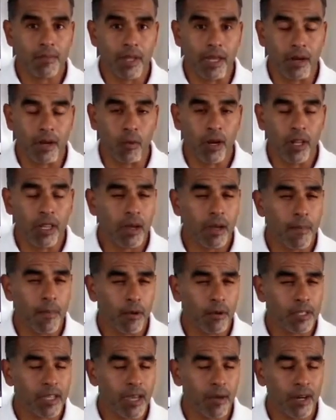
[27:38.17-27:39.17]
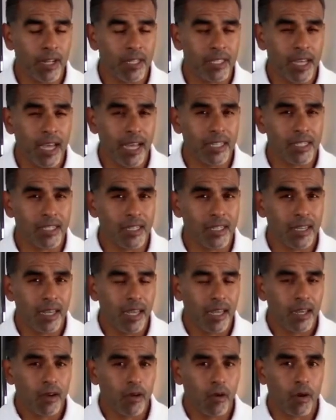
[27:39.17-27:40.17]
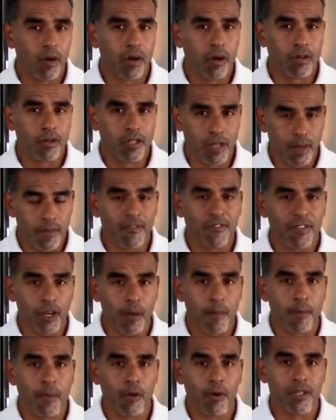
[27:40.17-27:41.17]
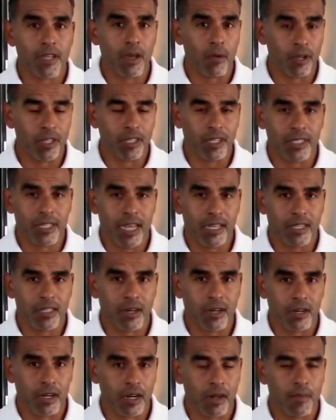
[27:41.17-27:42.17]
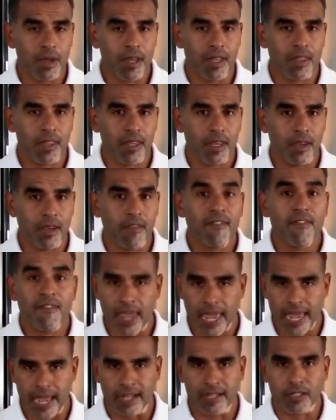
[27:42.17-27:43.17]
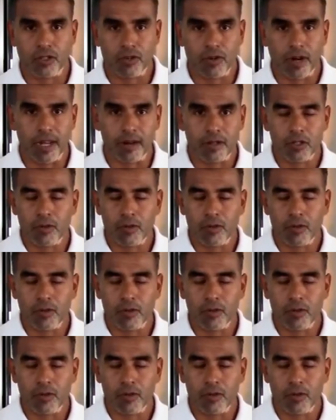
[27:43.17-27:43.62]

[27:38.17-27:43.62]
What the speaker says: And one of the components I want to test, or some of the components I want to test, are going to be the fans, right?